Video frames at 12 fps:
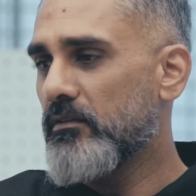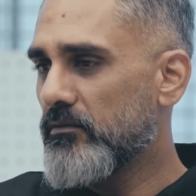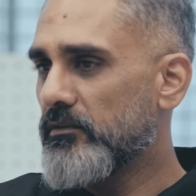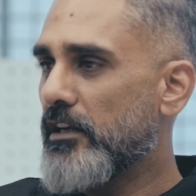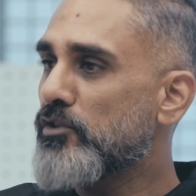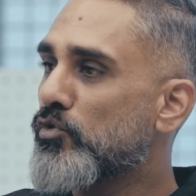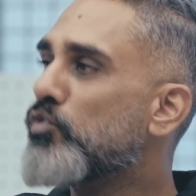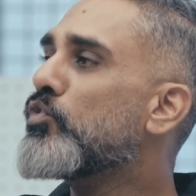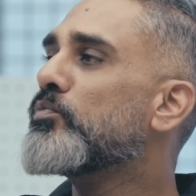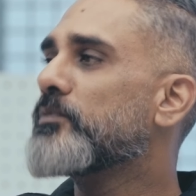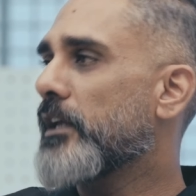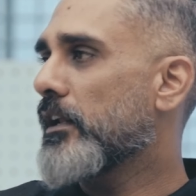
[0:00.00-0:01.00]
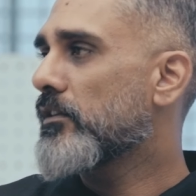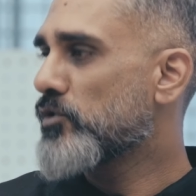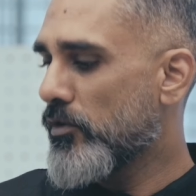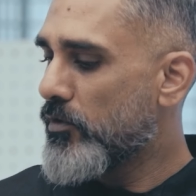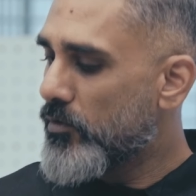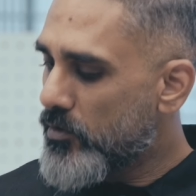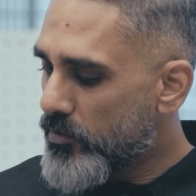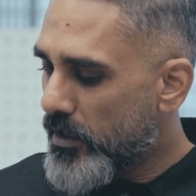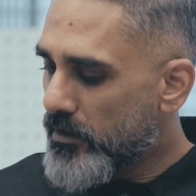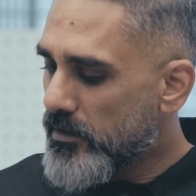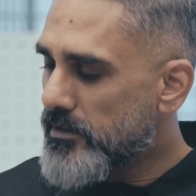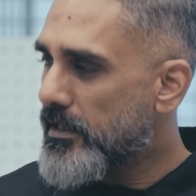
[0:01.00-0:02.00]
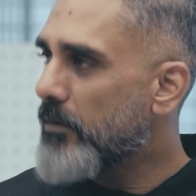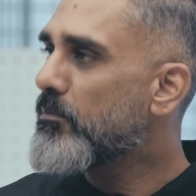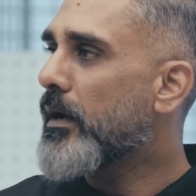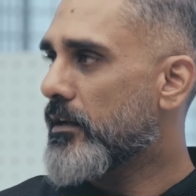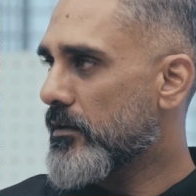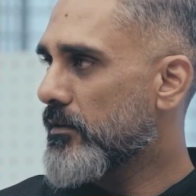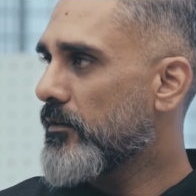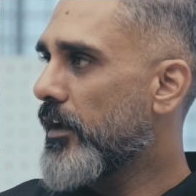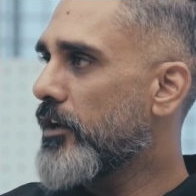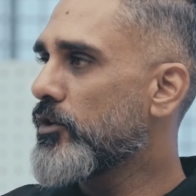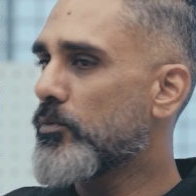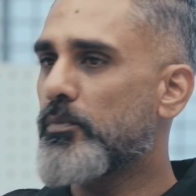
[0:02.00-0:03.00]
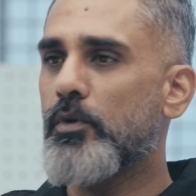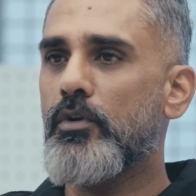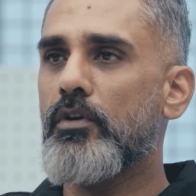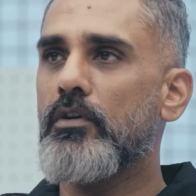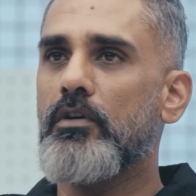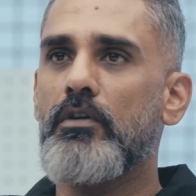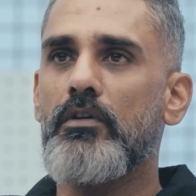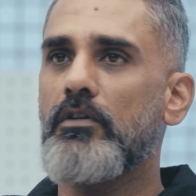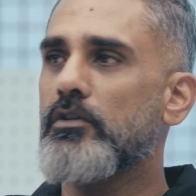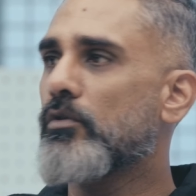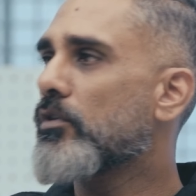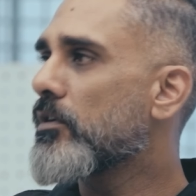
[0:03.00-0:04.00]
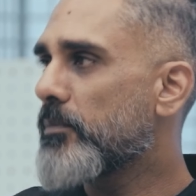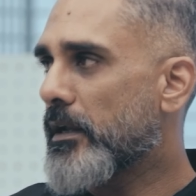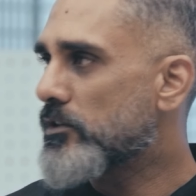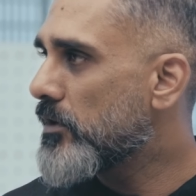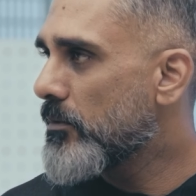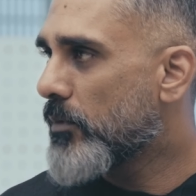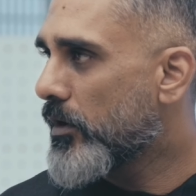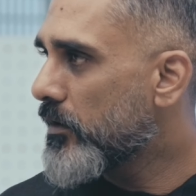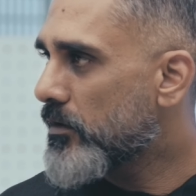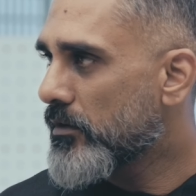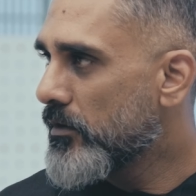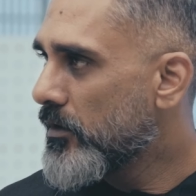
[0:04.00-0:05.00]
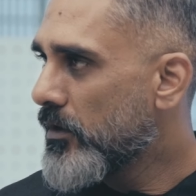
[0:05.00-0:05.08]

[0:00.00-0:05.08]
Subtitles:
there is room there. So if you were to take the same bike and you put Eurogrip Extreme on it,